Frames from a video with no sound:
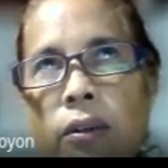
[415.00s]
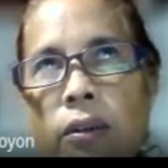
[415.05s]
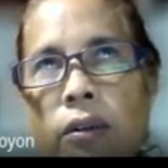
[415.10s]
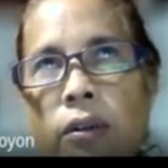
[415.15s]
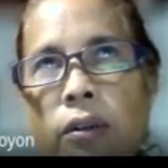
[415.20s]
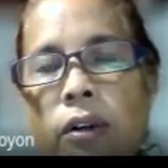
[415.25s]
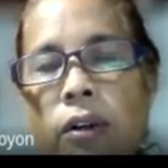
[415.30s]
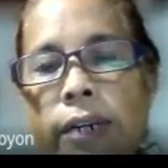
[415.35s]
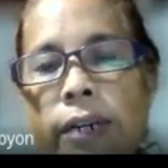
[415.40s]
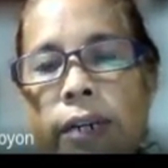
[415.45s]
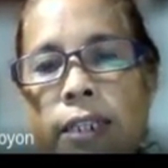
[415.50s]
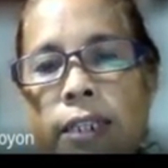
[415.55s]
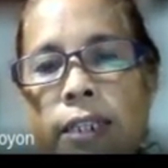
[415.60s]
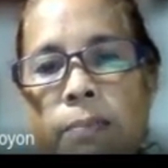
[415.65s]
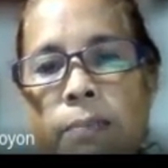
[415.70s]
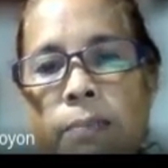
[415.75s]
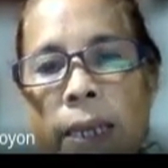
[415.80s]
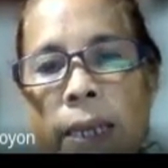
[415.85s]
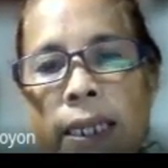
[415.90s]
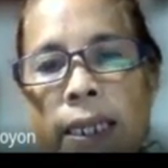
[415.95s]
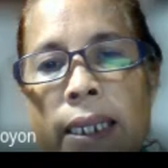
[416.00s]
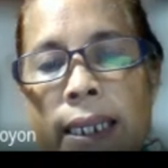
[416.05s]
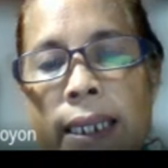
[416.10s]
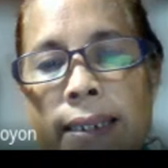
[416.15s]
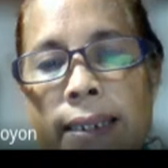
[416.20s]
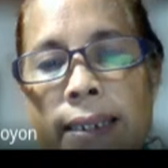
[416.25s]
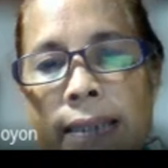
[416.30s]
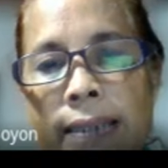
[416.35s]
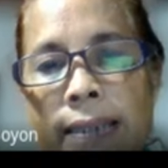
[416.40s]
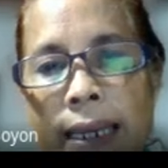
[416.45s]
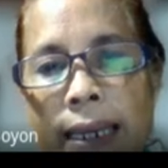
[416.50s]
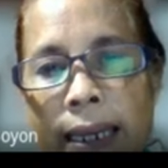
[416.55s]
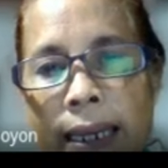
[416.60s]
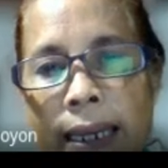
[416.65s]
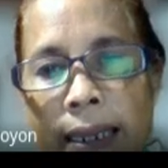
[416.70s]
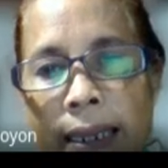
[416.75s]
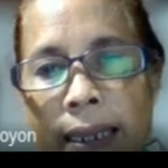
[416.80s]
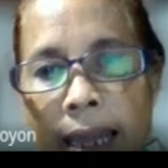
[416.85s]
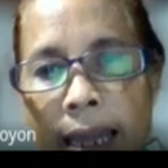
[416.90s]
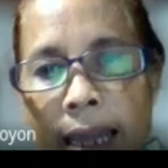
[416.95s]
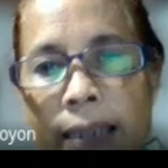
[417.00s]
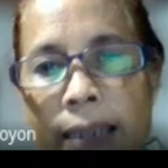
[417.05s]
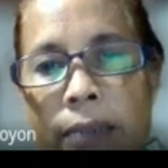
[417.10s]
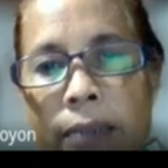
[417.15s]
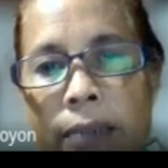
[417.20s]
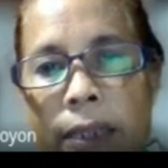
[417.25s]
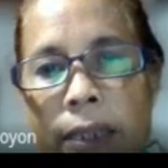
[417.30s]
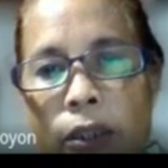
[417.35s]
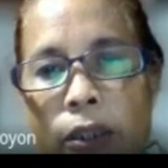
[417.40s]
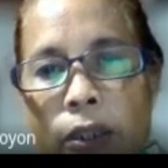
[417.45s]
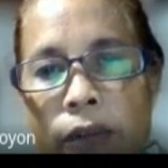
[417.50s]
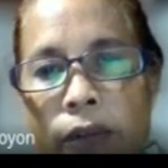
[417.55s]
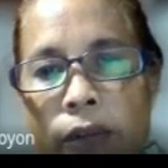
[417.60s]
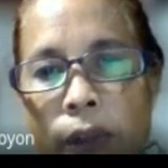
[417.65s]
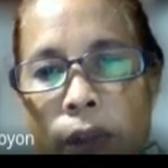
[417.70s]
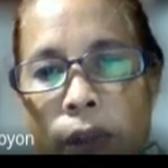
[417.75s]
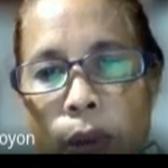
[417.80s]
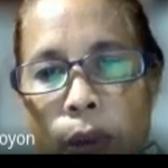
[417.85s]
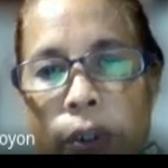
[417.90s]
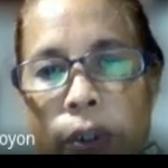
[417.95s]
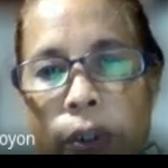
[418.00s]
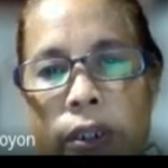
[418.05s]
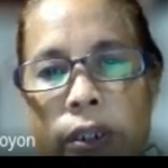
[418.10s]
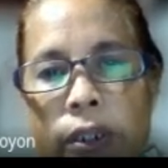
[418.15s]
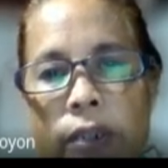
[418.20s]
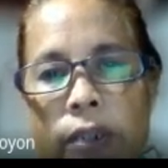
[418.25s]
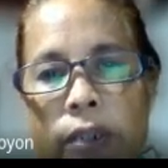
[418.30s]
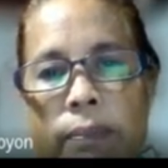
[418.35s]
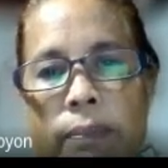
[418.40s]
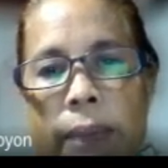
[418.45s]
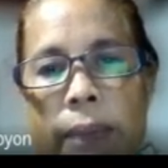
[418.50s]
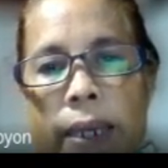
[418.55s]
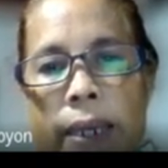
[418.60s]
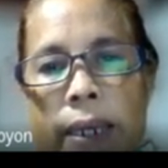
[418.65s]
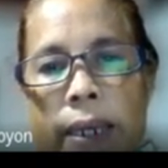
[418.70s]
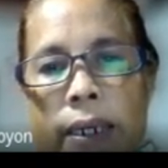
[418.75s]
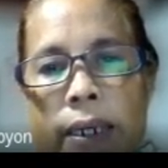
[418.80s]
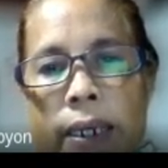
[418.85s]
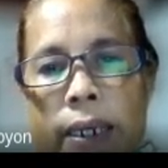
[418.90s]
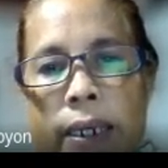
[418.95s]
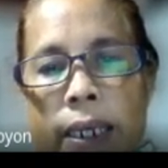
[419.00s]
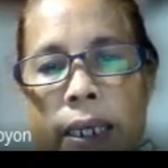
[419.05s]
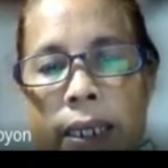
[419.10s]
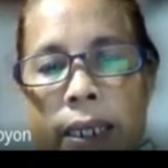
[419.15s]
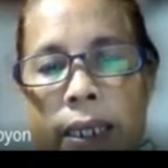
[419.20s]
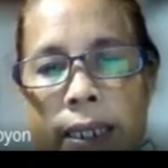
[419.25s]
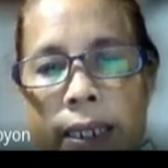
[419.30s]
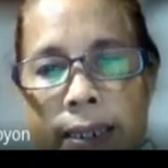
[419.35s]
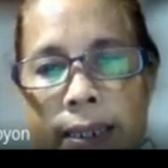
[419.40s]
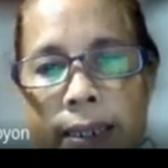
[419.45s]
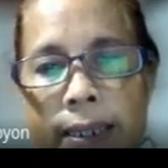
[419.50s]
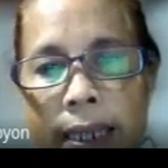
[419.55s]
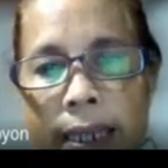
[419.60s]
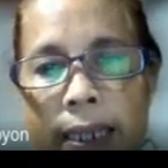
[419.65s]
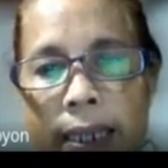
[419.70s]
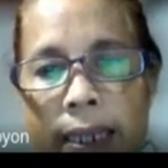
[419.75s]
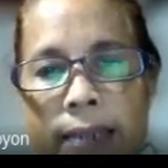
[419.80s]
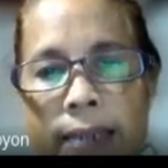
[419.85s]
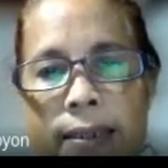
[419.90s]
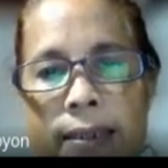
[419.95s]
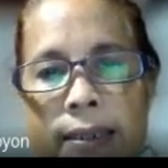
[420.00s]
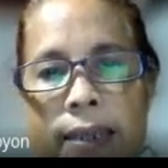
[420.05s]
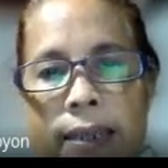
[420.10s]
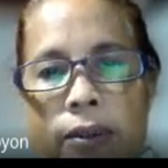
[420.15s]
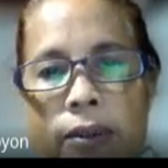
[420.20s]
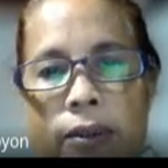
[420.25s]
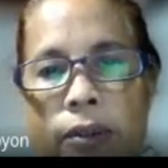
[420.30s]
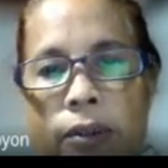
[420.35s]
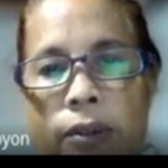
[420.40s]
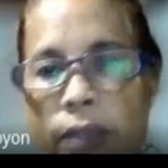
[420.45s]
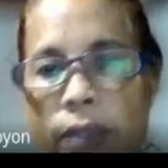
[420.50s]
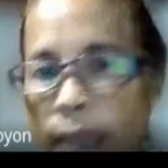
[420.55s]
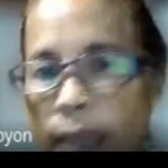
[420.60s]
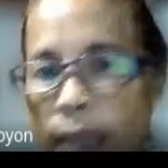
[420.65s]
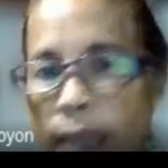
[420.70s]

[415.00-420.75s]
corresponding second element of the ordered pair in the second set or the